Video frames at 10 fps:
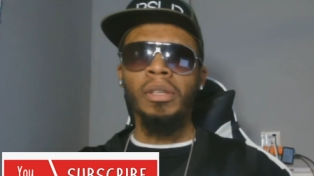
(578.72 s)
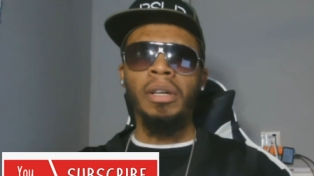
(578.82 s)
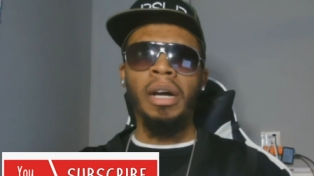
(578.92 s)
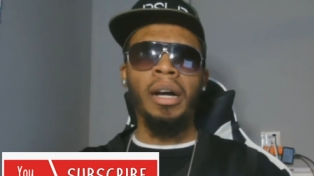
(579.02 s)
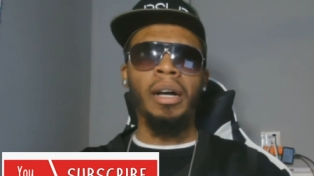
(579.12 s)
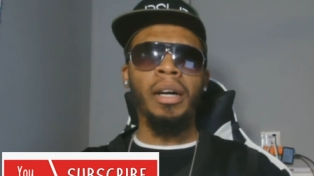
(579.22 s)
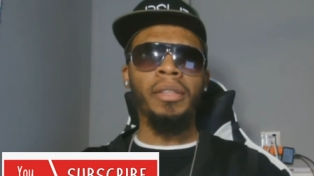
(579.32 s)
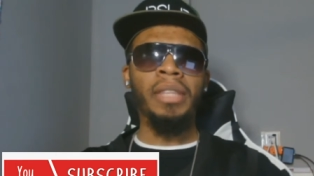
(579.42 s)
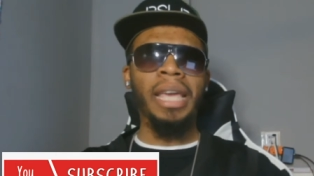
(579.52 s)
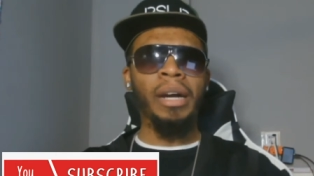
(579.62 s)
uh,
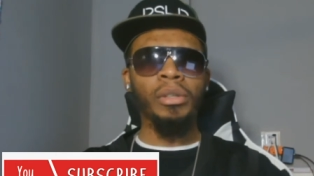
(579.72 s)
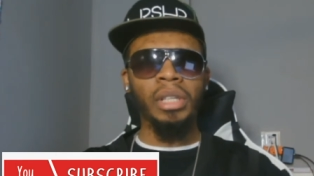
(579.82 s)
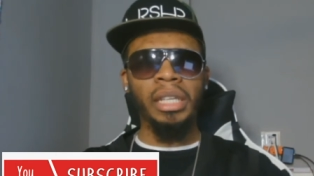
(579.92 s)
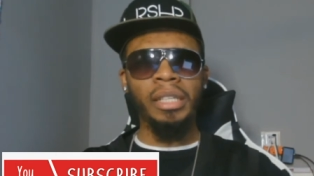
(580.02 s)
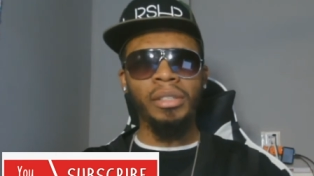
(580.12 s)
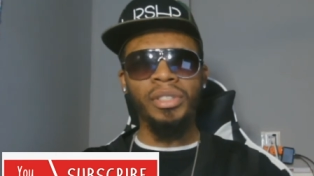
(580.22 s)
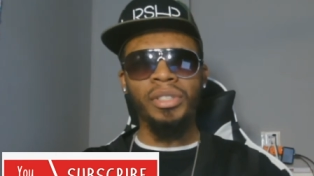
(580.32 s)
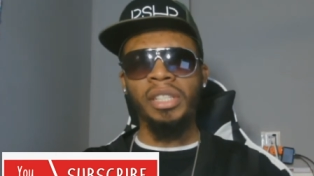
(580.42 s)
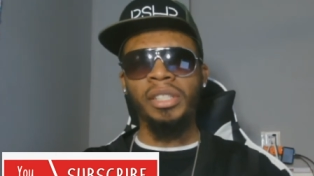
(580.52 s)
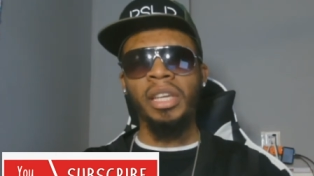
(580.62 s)
the elderly,
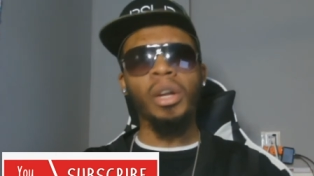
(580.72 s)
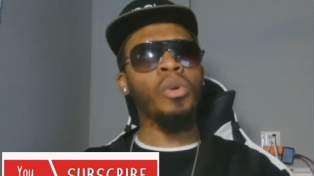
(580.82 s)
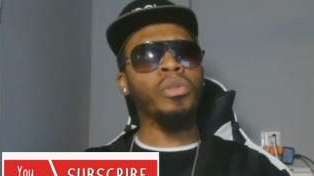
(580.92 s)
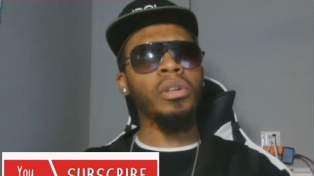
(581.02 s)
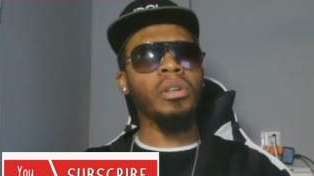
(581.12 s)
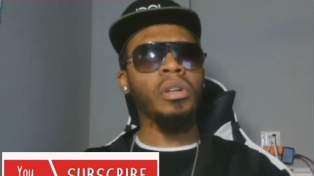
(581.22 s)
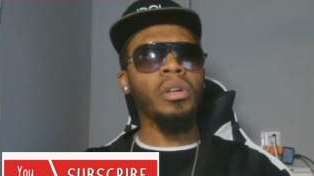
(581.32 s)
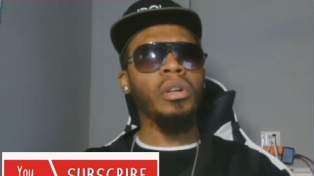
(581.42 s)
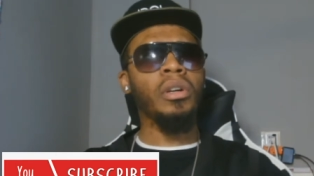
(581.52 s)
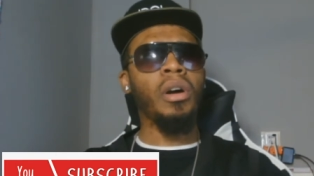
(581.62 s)
60 and older,
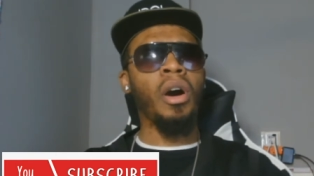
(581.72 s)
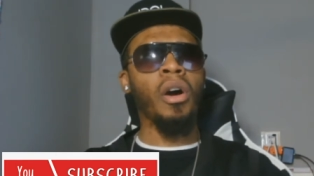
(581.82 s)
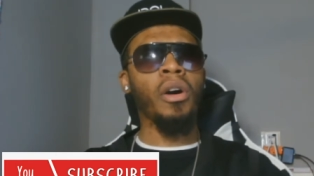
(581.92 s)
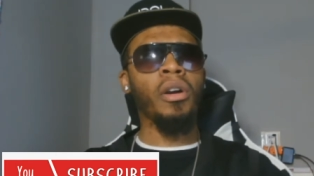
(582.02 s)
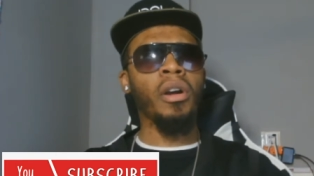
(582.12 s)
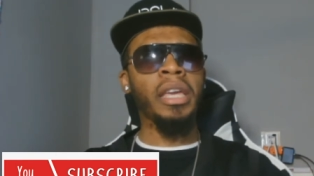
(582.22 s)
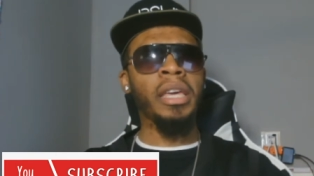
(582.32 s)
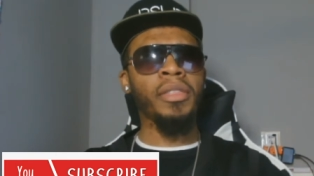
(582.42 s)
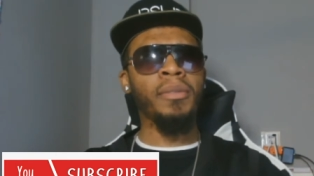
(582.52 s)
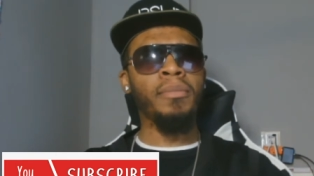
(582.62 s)
are
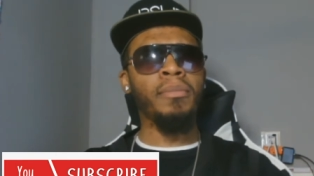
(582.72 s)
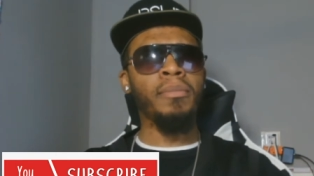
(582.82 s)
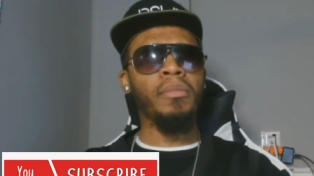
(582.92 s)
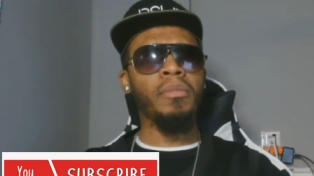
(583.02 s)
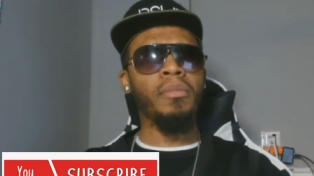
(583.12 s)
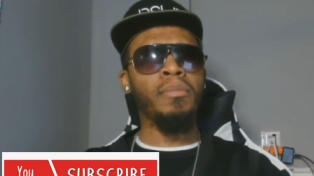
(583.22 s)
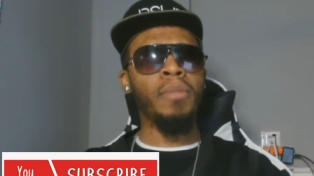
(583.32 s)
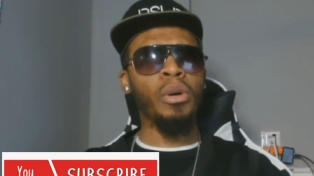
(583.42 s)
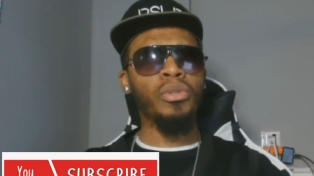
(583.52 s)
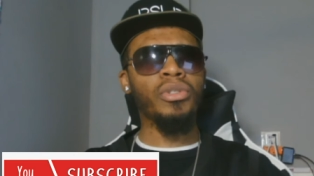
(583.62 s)
in the
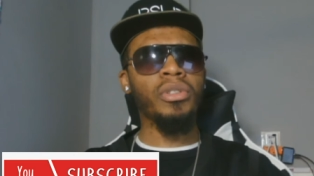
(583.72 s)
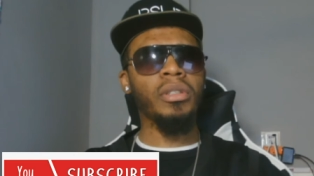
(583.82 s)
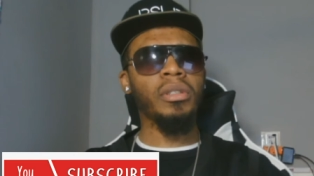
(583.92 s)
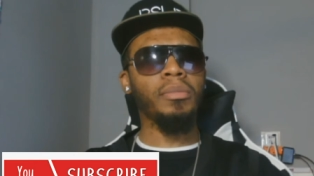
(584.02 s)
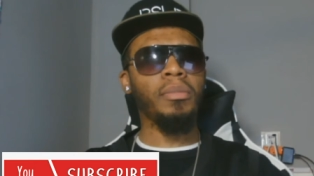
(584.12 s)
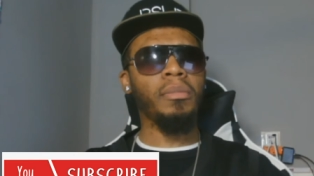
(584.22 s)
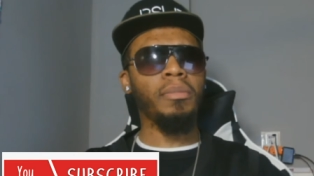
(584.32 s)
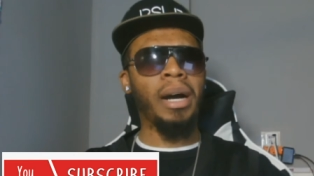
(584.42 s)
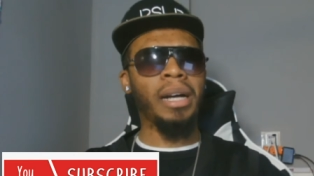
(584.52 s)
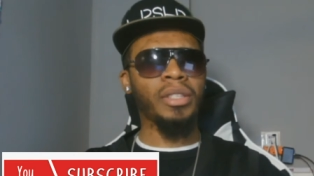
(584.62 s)
most
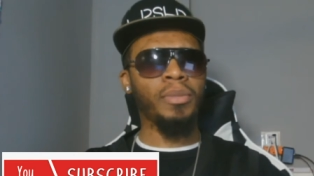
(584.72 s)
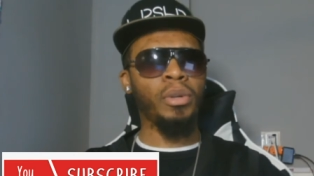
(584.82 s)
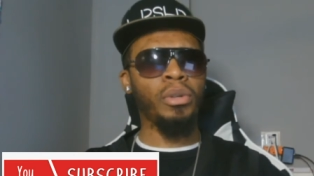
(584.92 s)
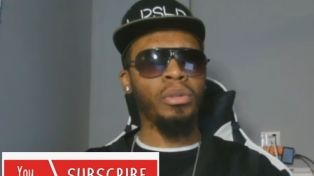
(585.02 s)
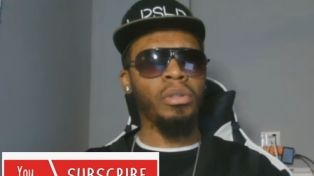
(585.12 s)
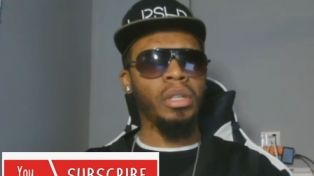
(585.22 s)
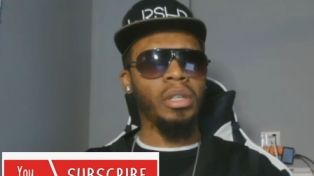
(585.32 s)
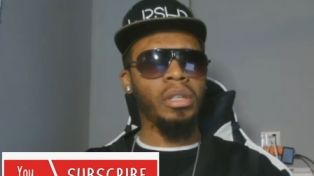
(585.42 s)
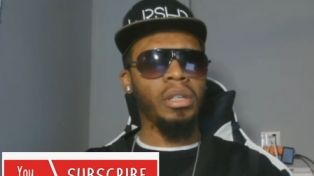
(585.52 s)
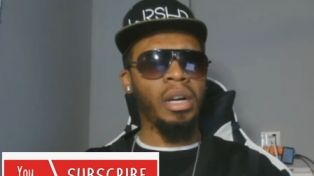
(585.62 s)
possible
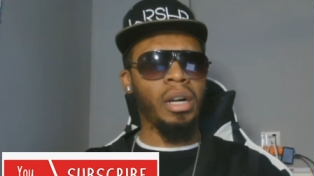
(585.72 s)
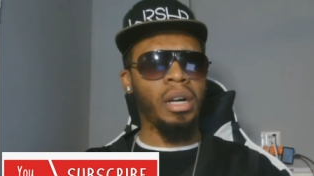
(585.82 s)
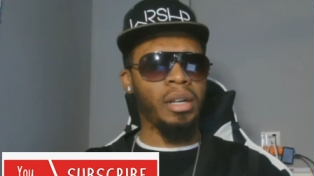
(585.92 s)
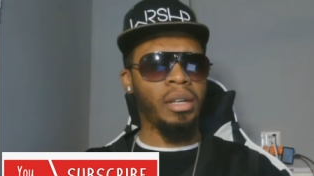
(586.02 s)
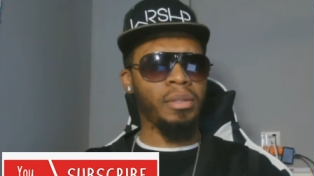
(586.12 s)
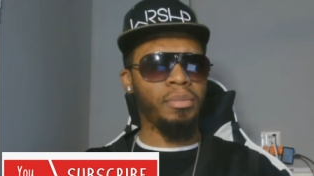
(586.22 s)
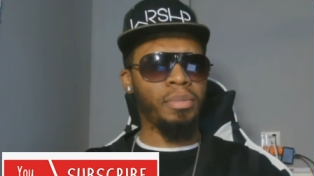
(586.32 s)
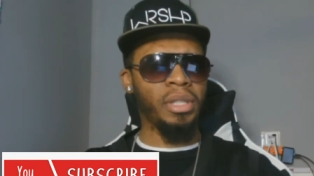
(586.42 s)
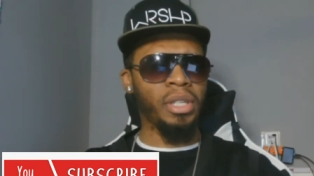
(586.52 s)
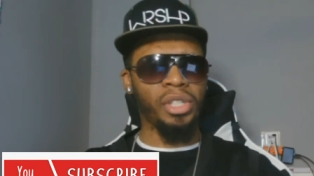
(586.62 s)
uh,
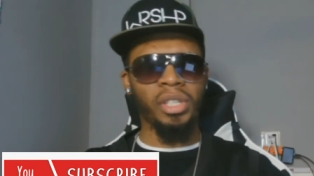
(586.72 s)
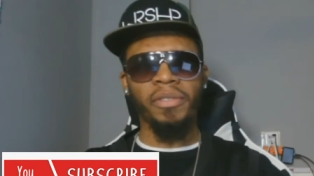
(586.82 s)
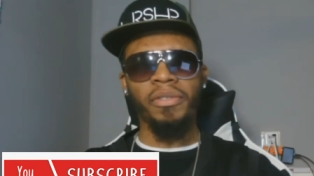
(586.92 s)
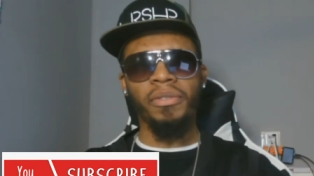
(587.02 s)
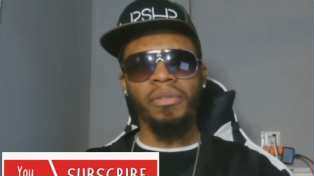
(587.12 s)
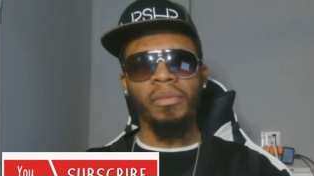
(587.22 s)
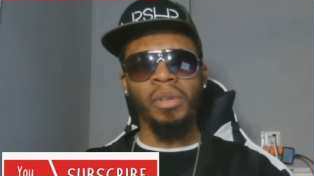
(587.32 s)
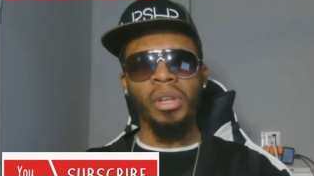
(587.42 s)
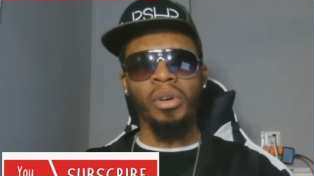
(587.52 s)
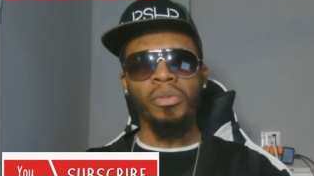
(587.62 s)
position of,
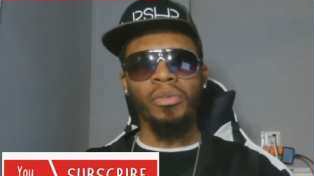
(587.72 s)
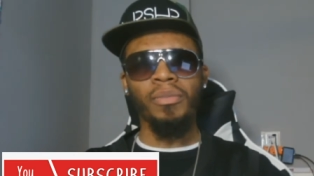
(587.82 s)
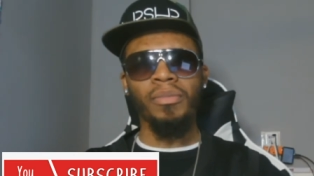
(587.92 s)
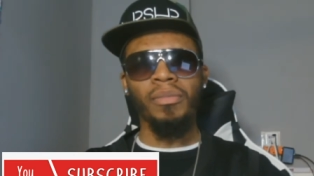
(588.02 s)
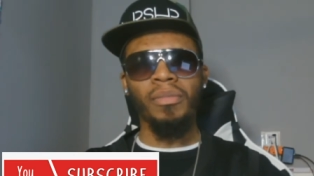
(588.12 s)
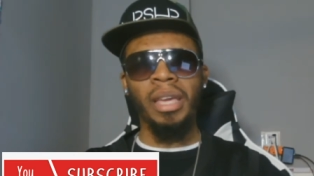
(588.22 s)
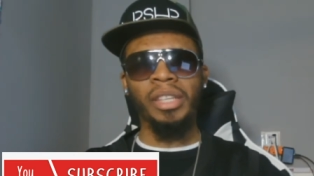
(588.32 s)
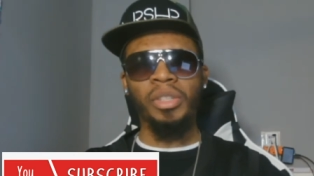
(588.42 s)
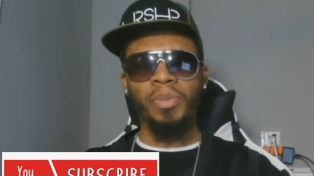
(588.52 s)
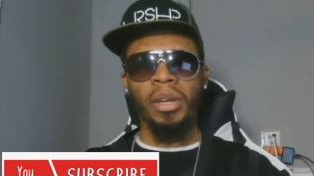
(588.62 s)
you know,
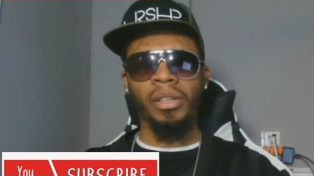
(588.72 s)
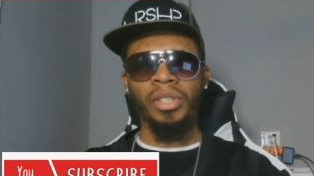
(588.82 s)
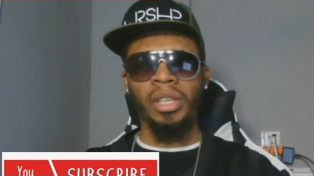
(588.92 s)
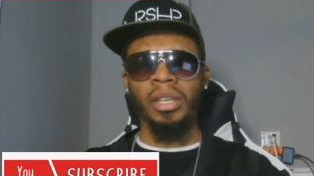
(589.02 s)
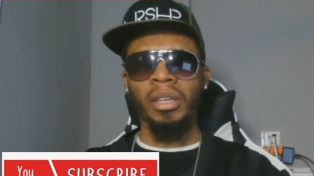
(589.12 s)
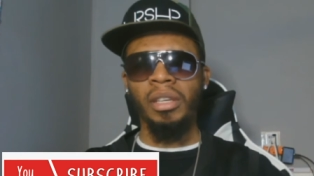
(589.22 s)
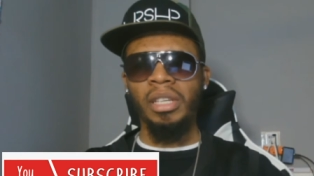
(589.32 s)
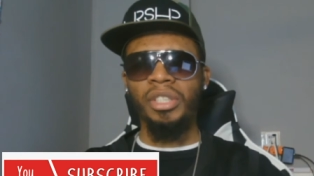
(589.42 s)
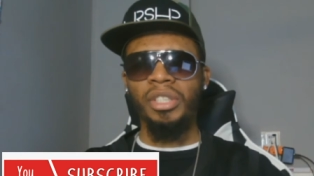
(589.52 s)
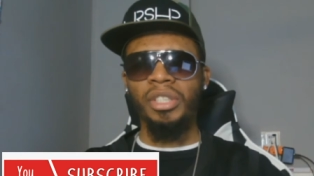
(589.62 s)
experiencing
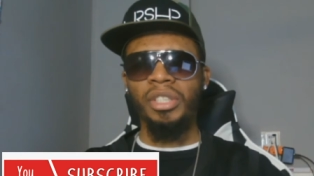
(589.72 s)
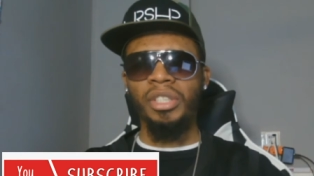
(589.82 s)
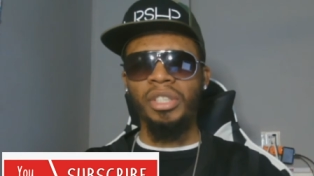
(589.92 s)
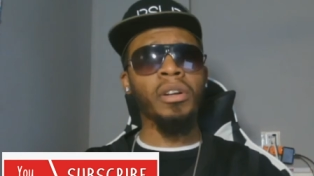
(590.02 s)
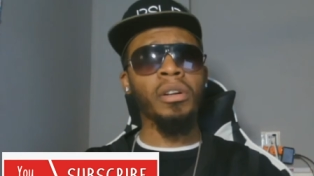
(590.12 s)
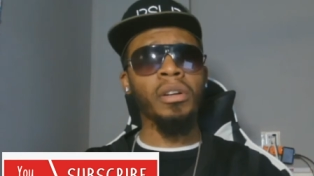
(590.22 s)
severe